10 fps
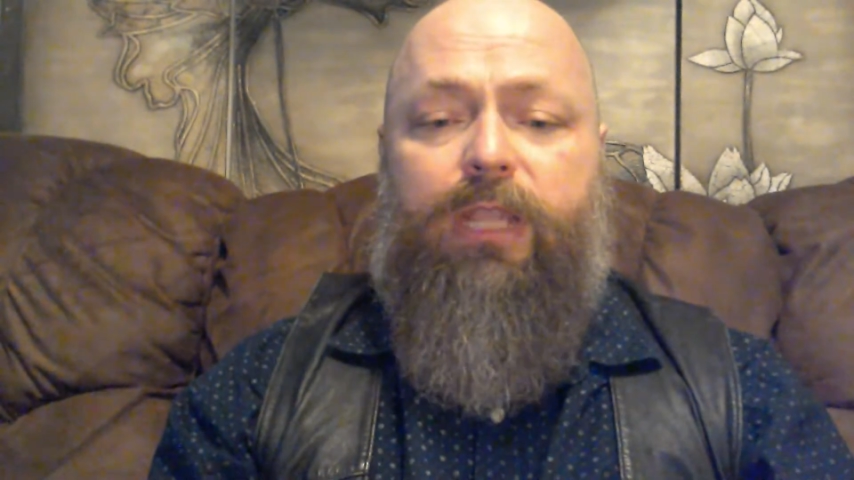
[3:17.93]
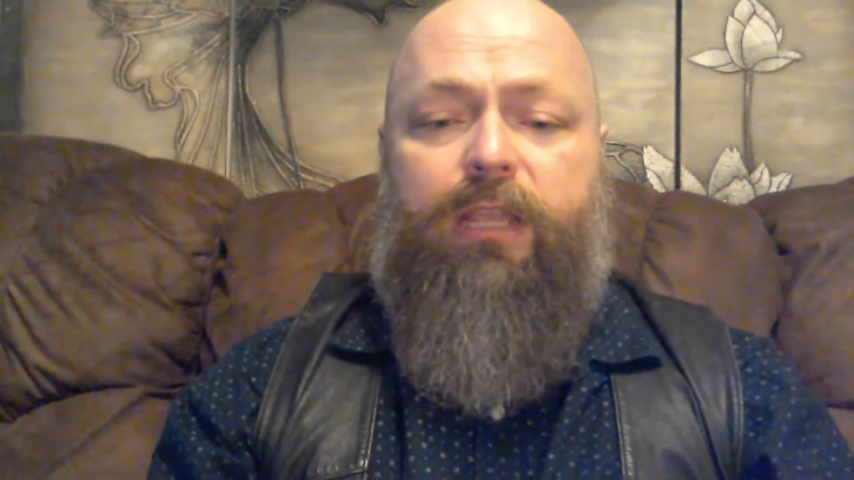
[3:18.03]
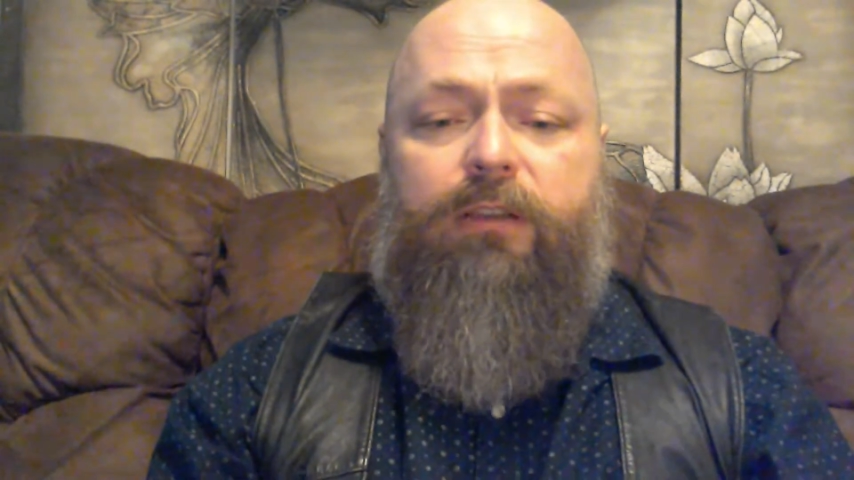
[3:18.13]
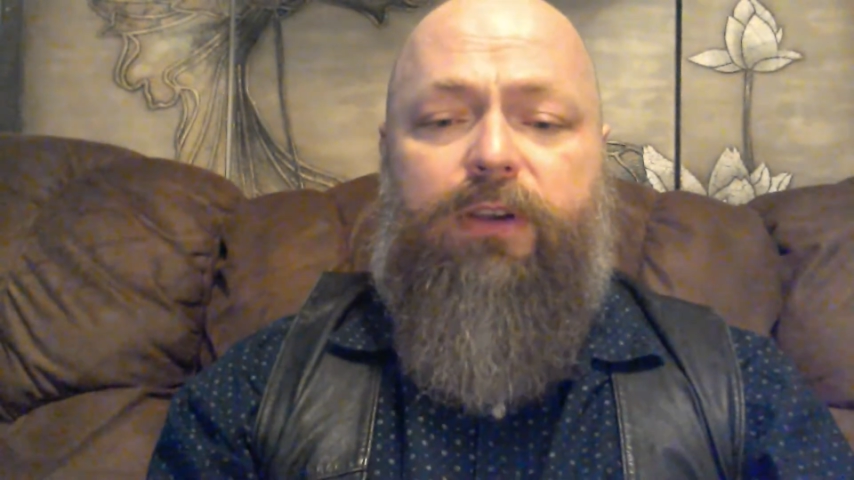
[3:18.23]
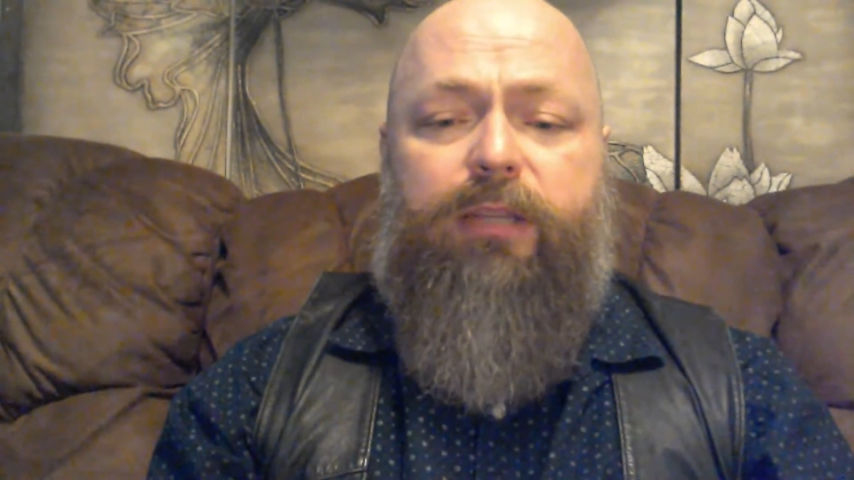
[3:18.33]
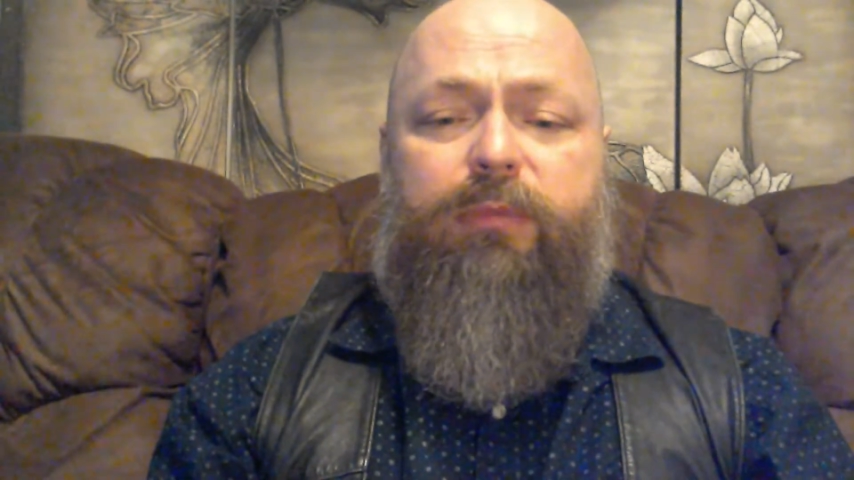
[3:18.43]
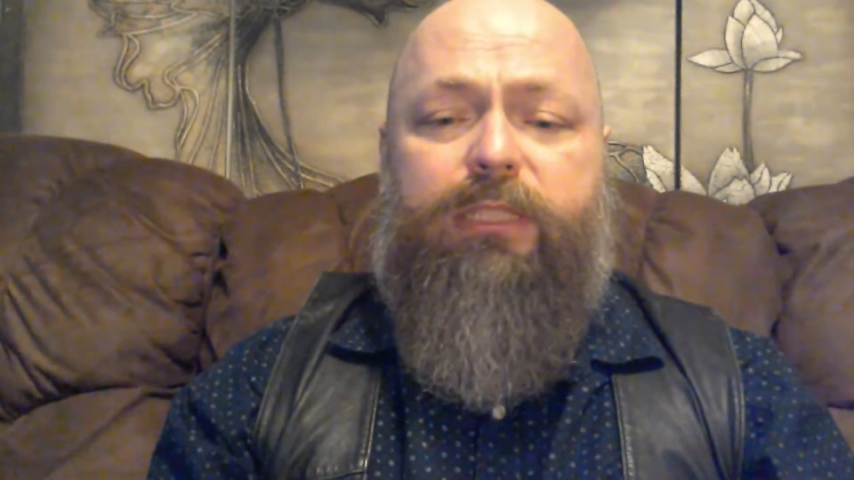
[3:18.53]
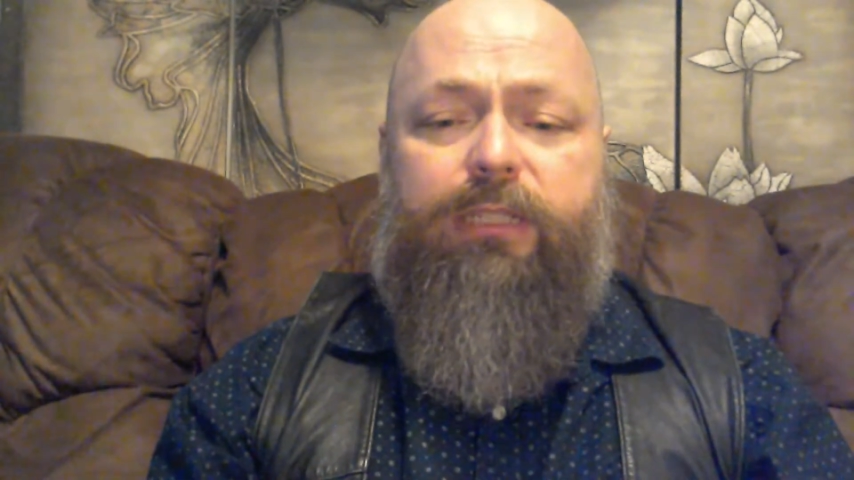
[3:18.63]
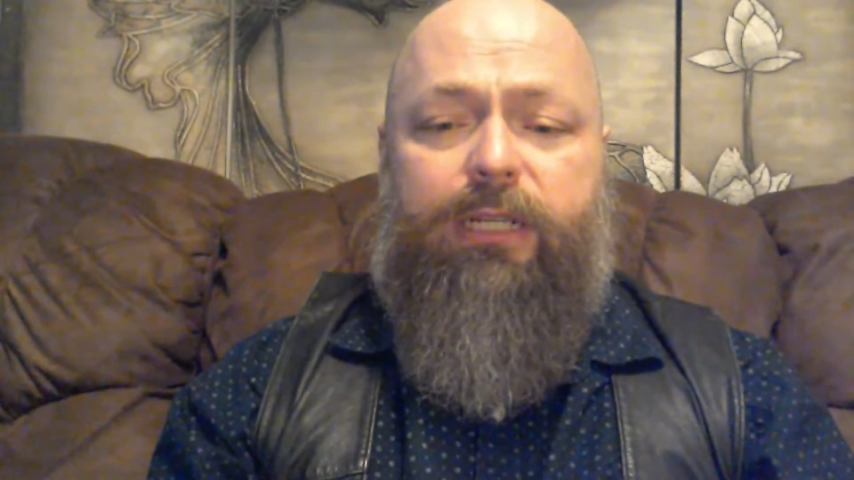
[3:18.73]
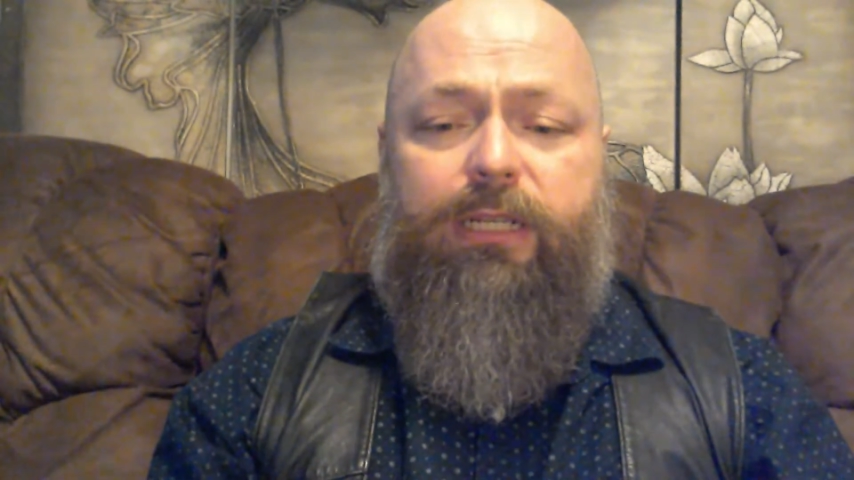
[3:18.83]
Find Miss
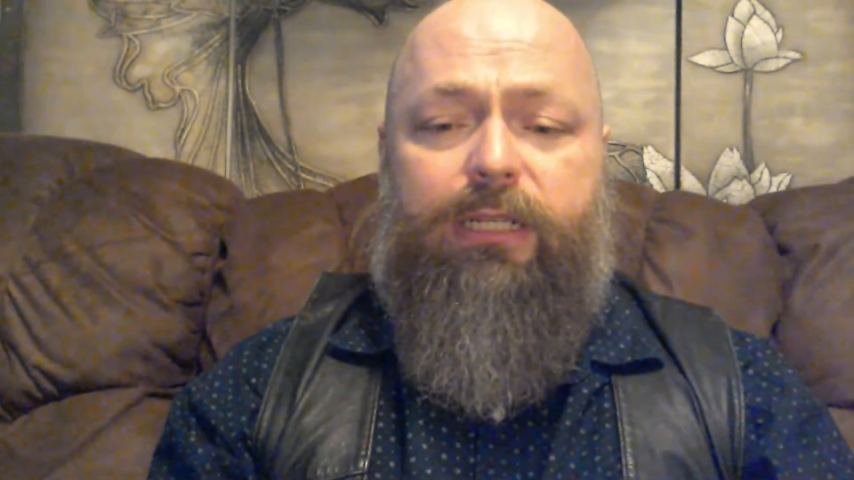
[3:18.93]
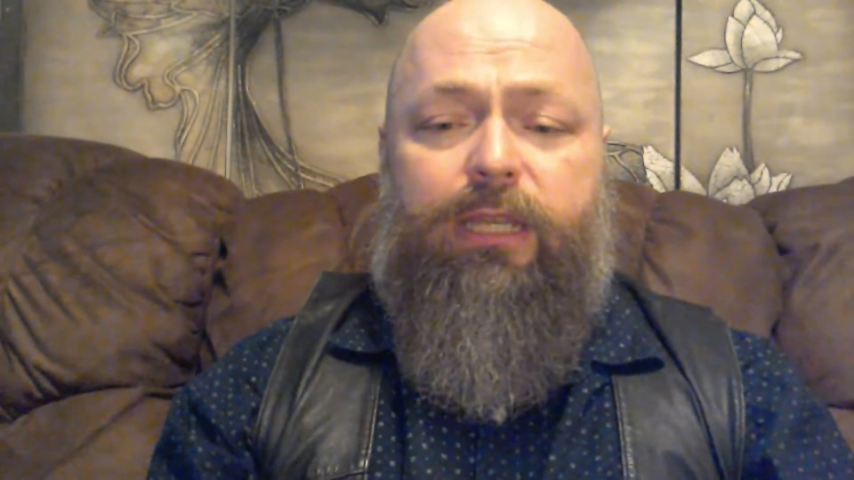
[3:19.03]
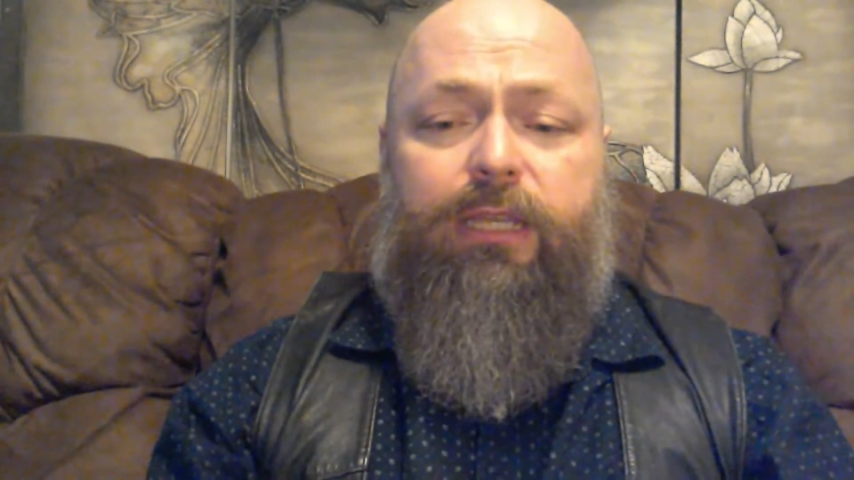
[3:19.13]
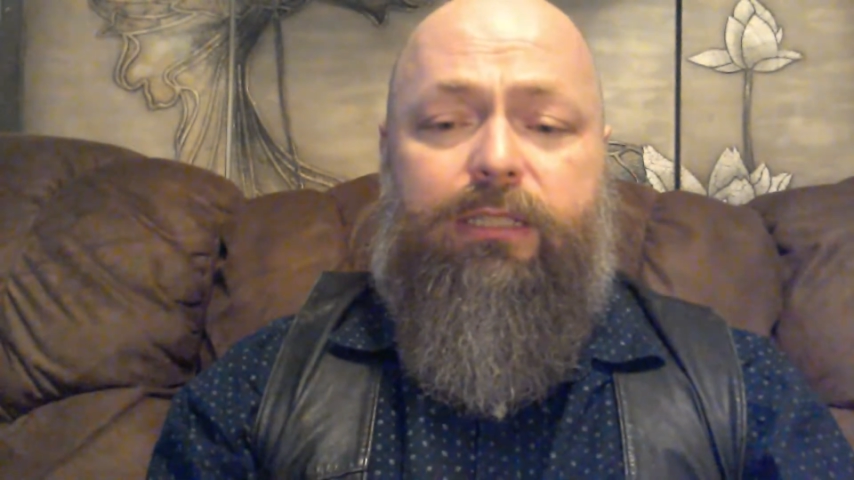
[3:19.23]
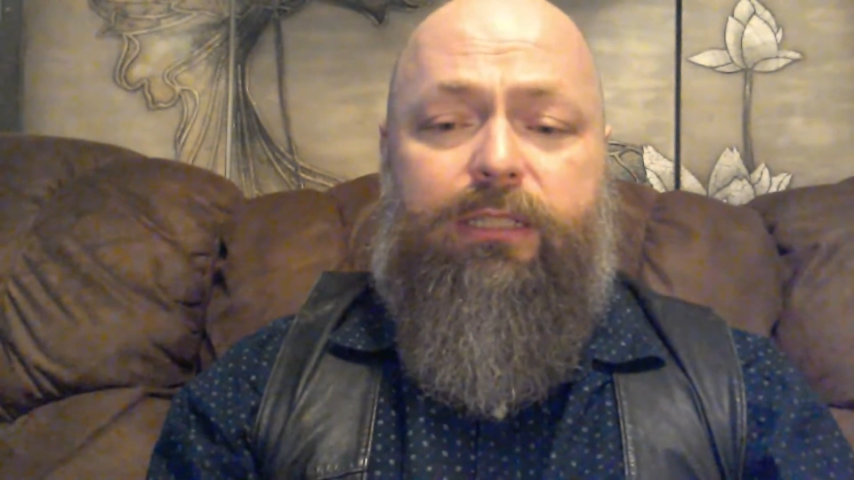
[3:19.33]
Glennoc and